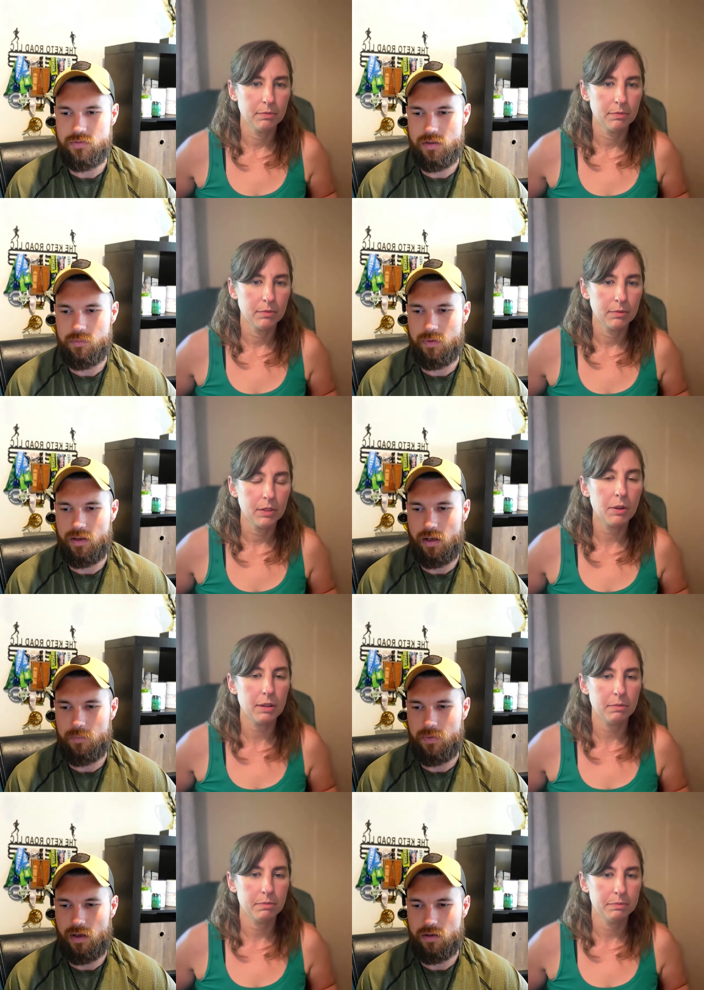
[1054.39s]
Speaker 1: week, but I'm
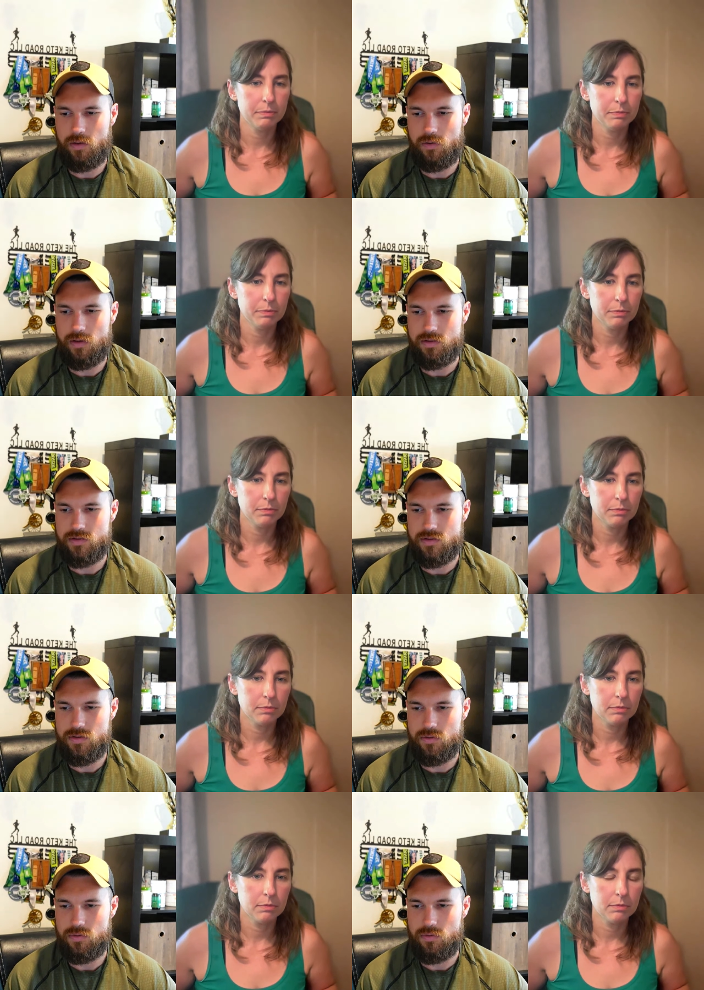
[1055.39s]
not going
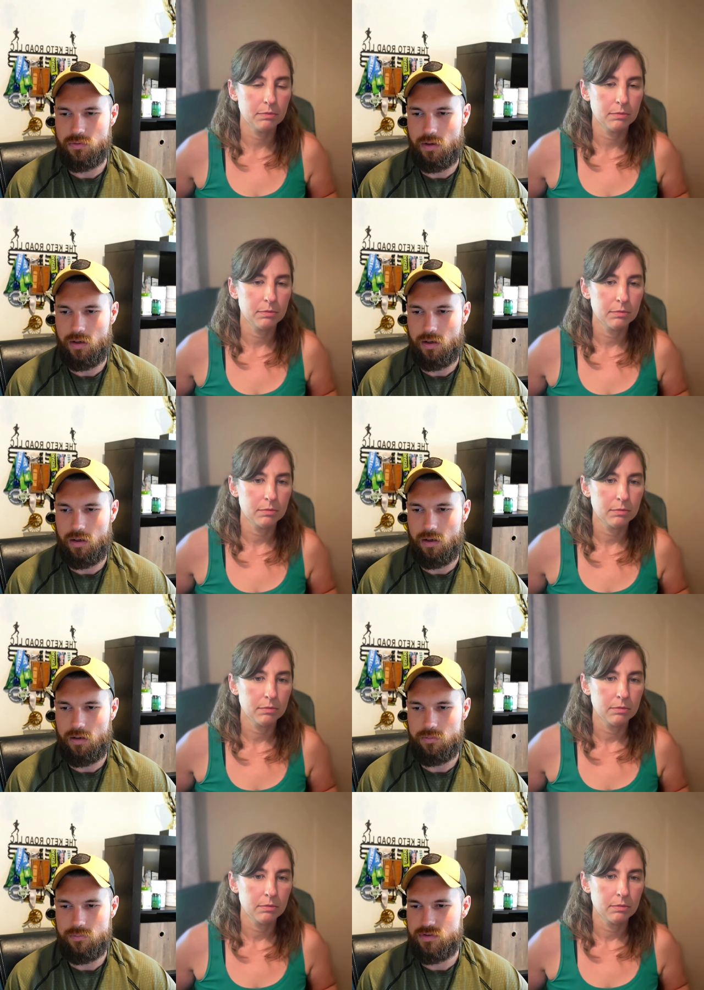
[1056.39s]
to, uh,
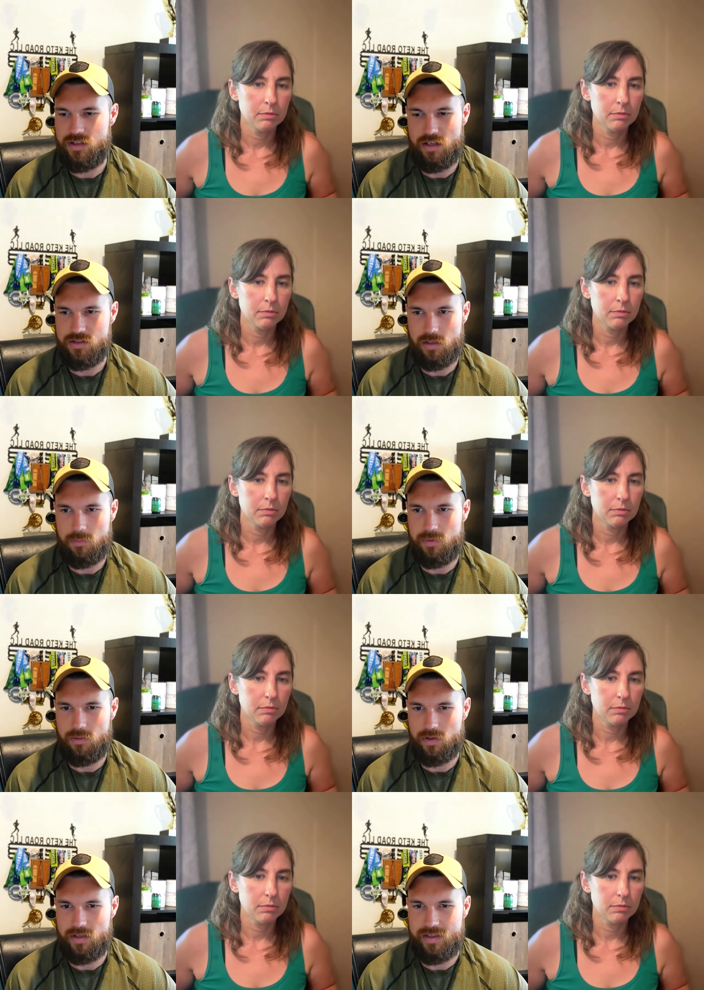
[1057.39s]
change it. I'm gonna
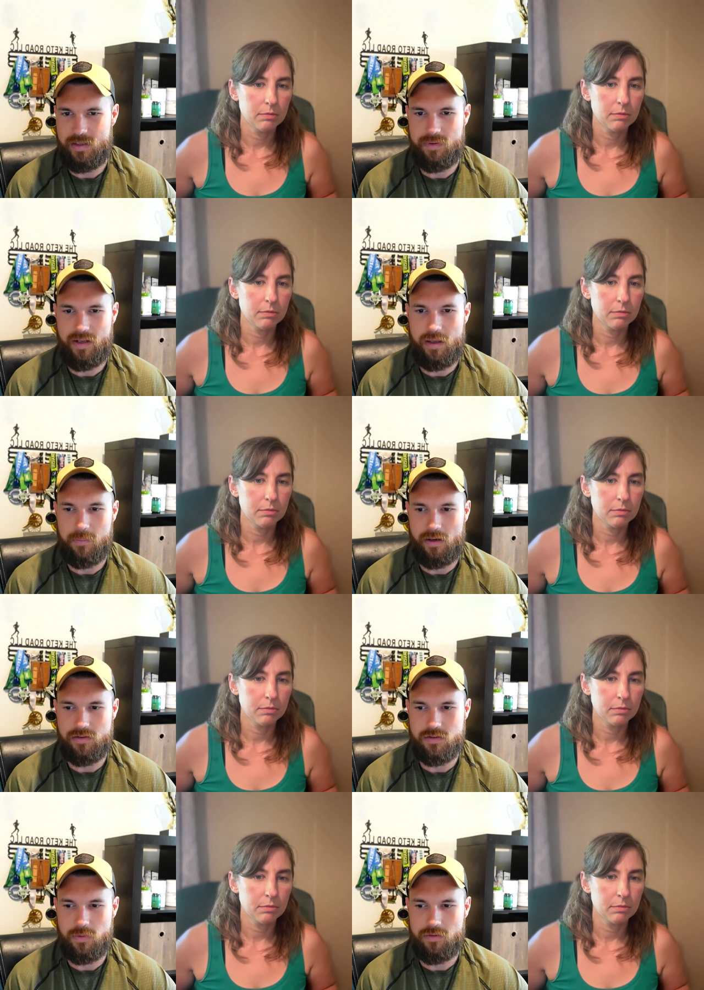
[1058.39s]
we're gonna keep it eight miles a
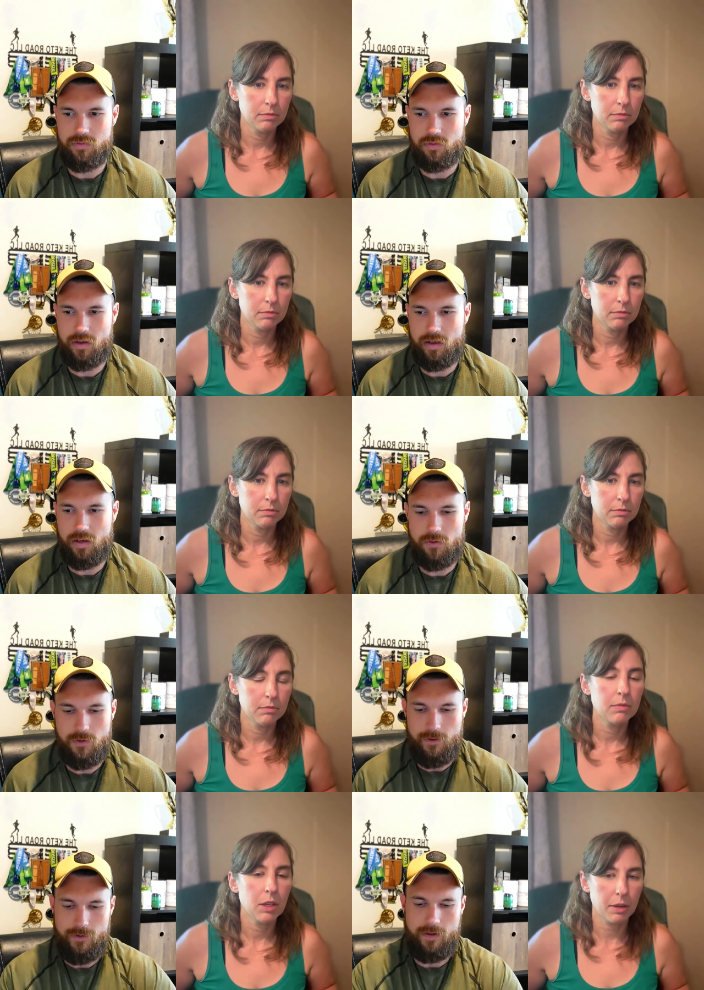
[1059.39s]
week for right now.
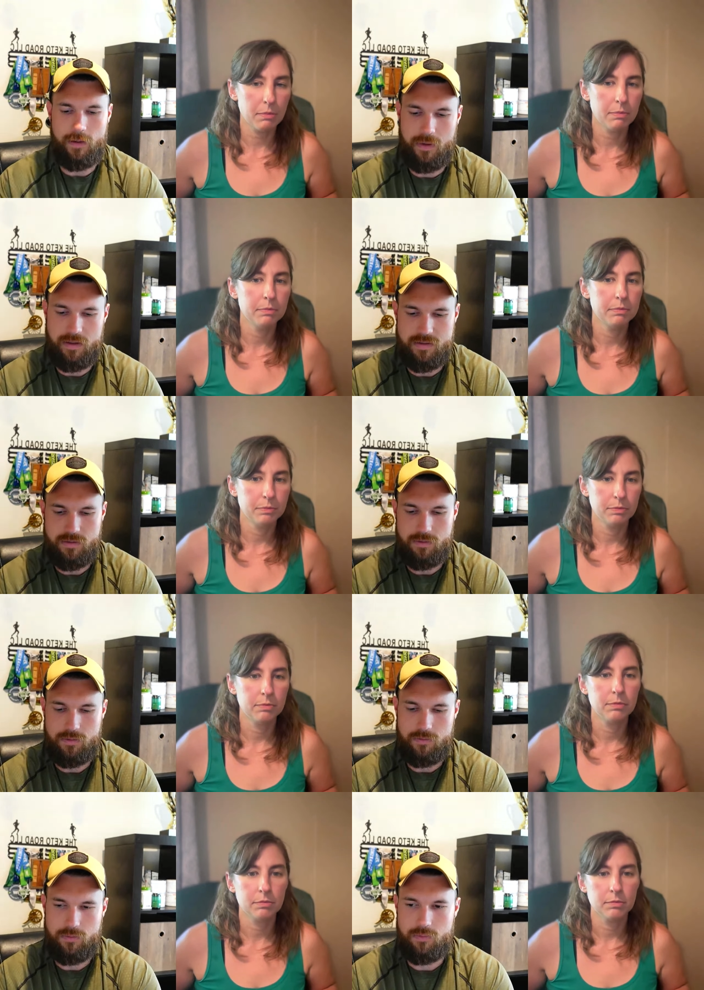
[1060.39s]
Speaker 2: Okay. I'm not
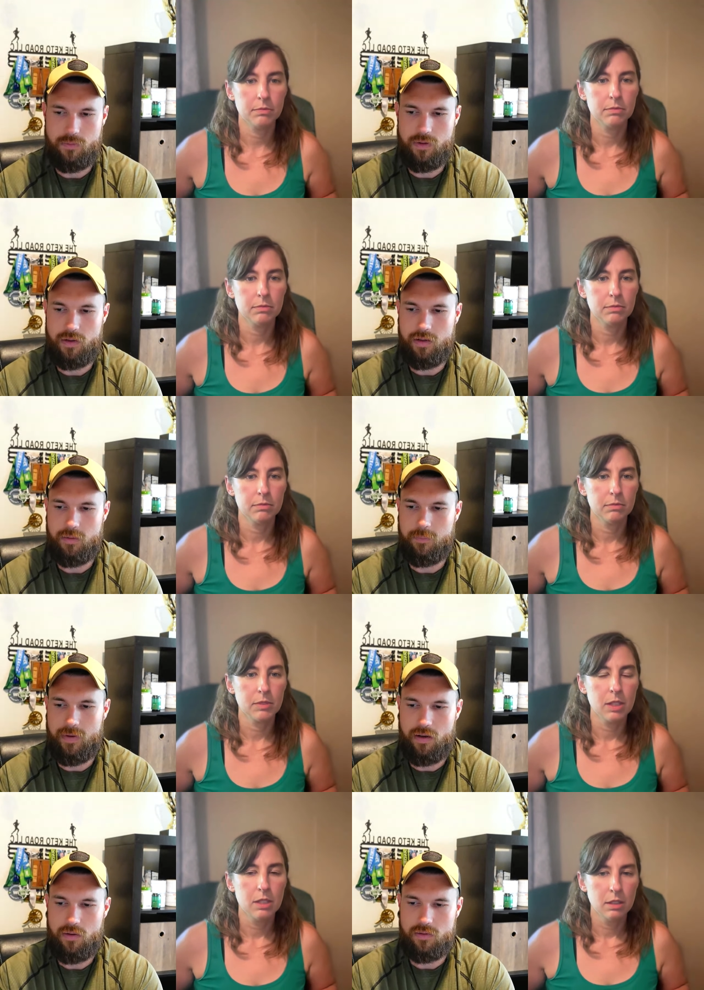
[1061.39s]
too worried
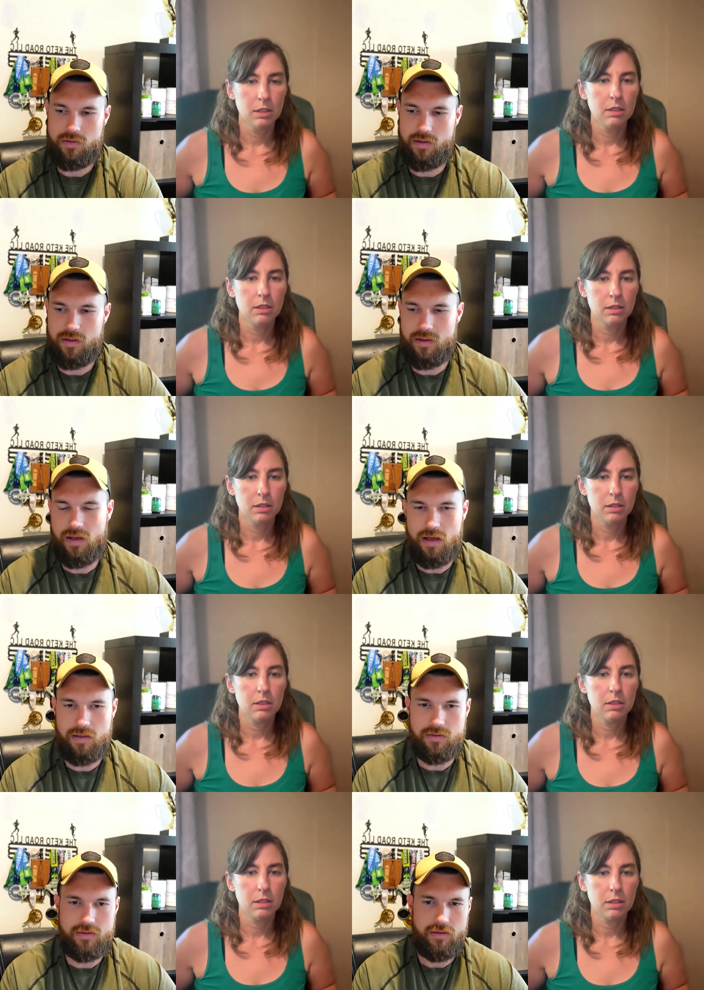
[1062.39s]
about that.
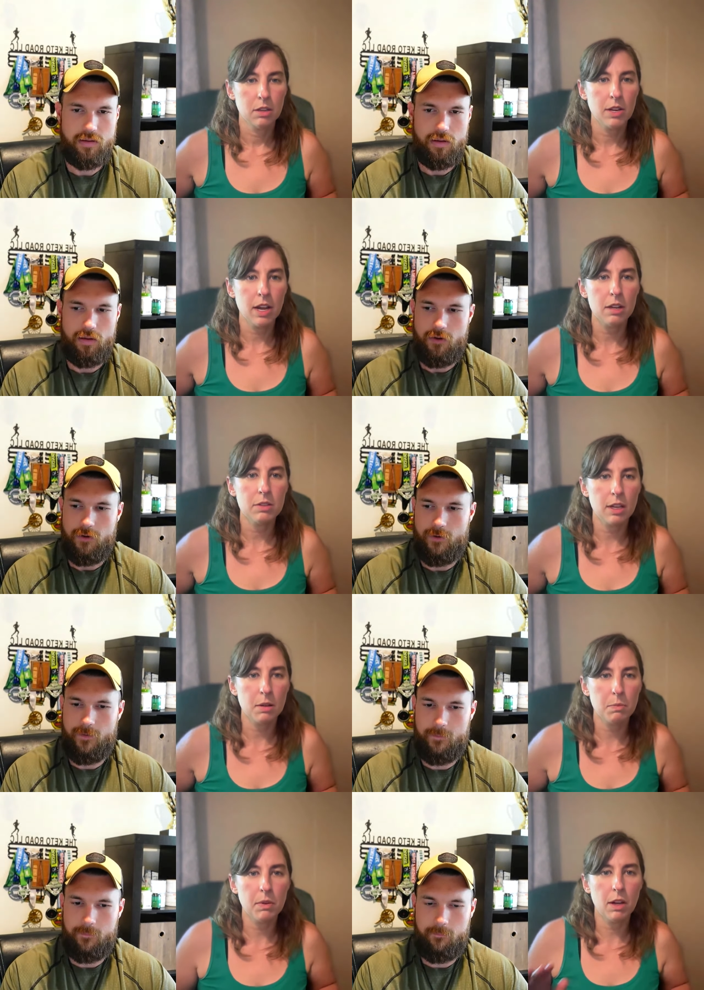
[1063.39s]
Oh yeah, the
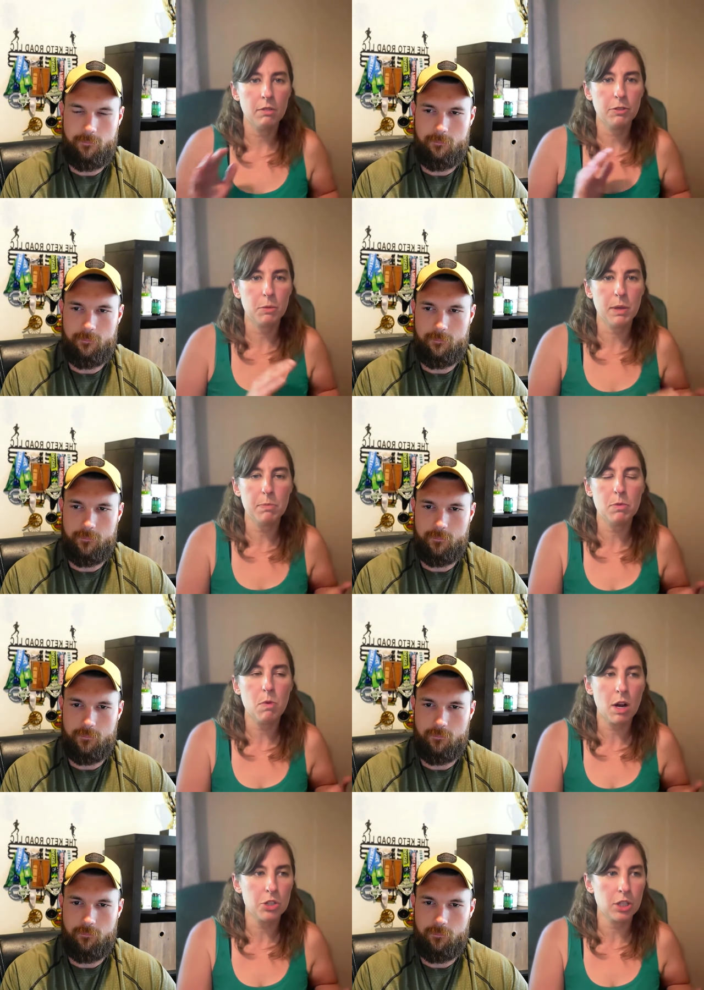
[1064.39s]
uh, for the people
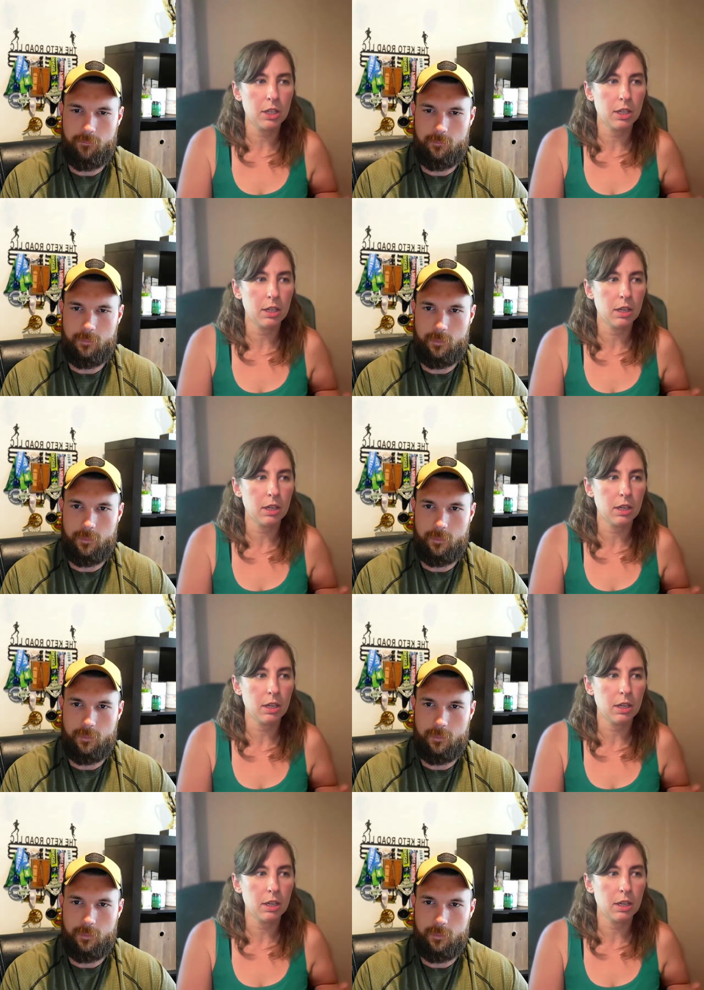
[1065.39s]
watching,